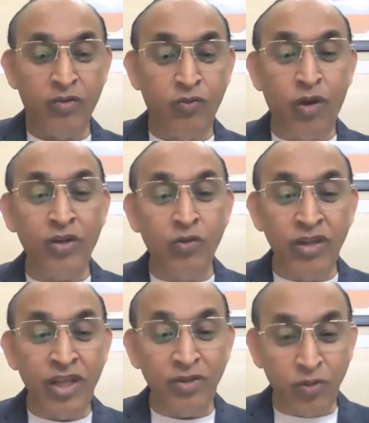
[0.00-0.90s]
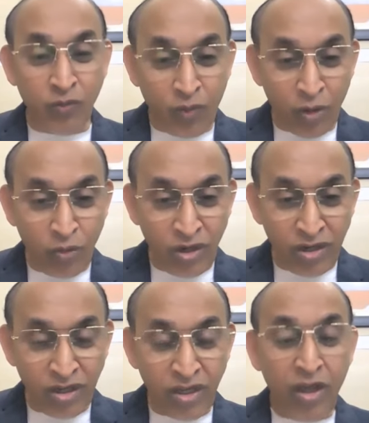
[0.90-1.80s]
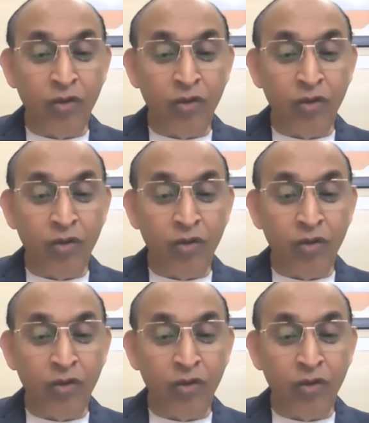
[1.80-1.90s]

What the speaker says: What one has to forward?